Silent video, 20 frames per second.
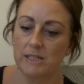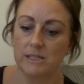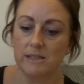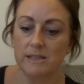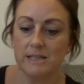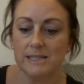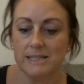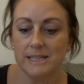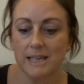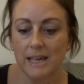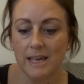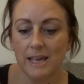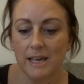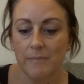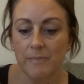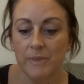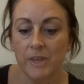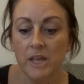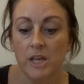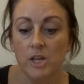So they
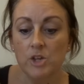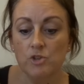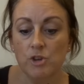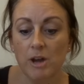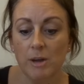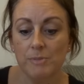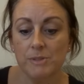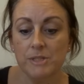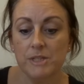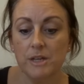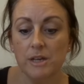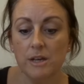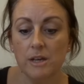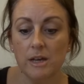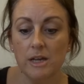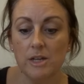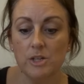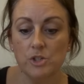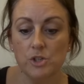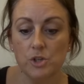say traps
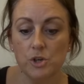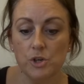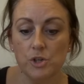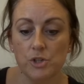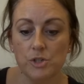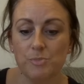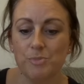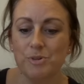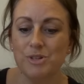dirt and dust,